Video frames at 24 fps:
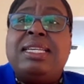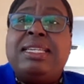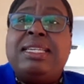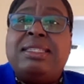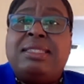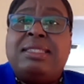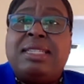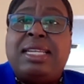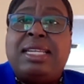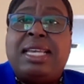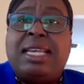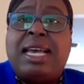
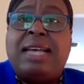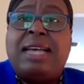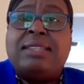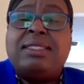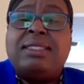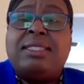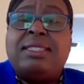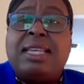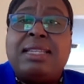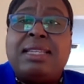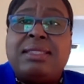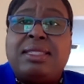easily
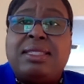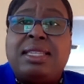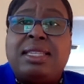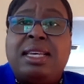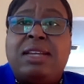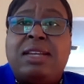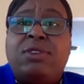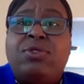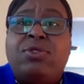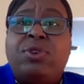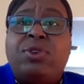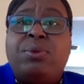access the
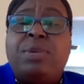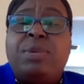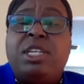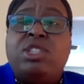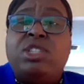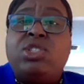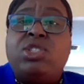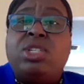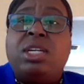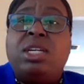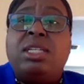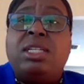
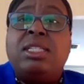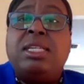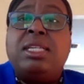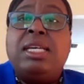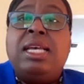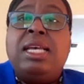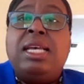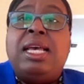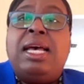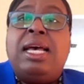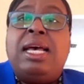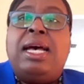information
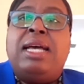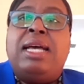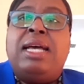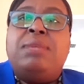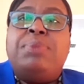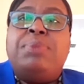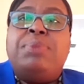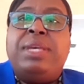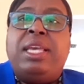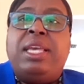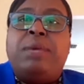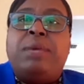and
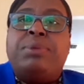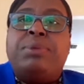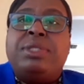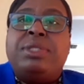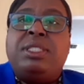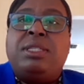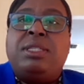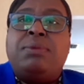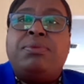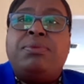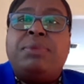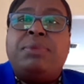be able
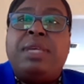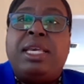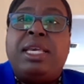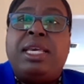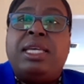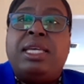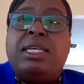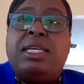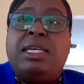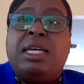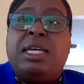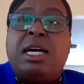to
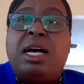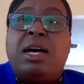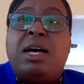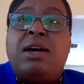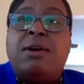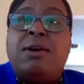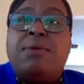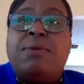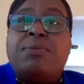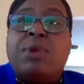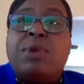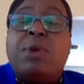make
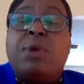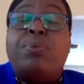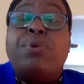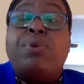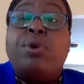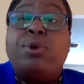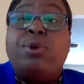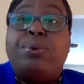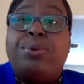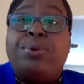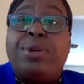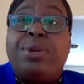
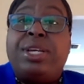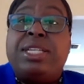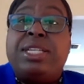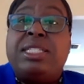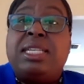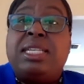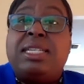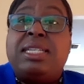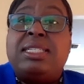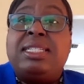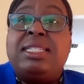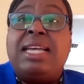appropriate
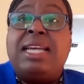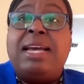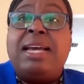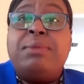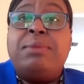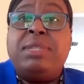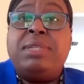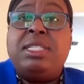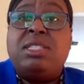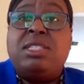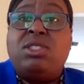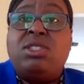and
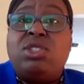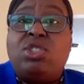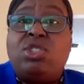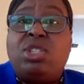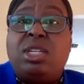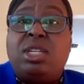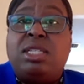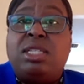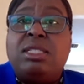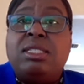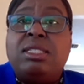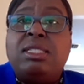timely
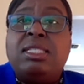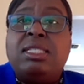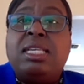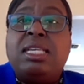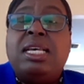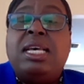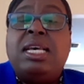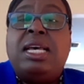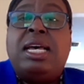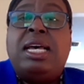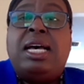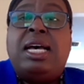decisions.
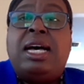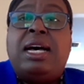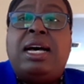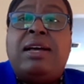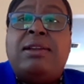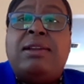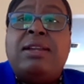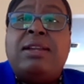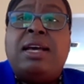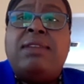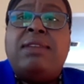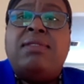
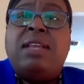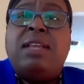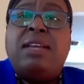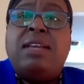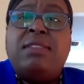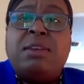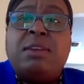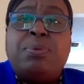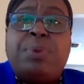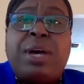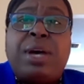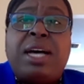And
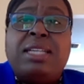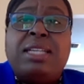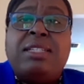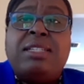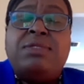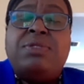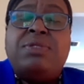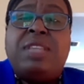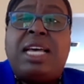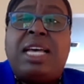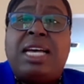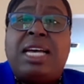another part
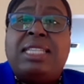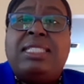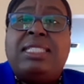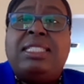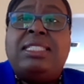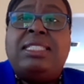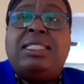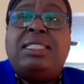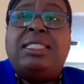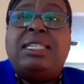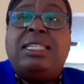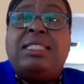of that
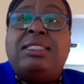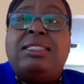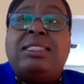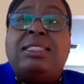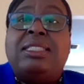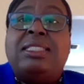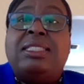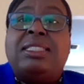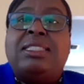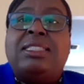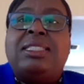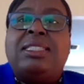is
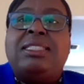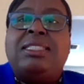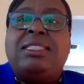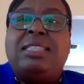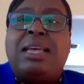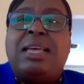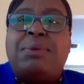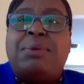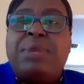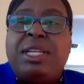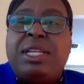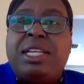
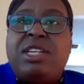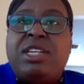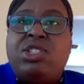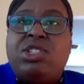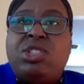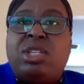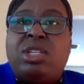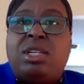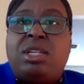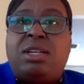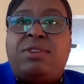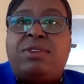
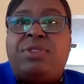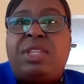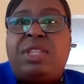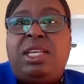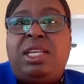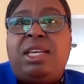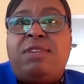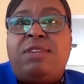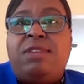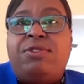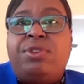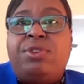dissemination of the
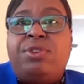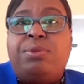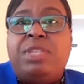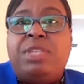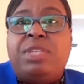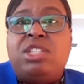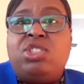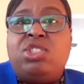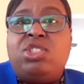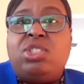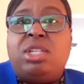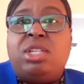
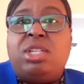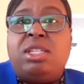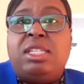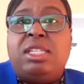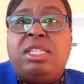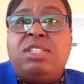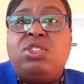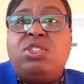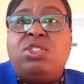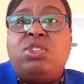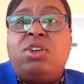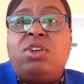information,
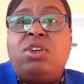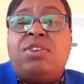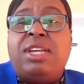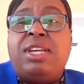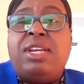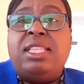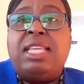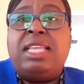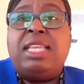ensuring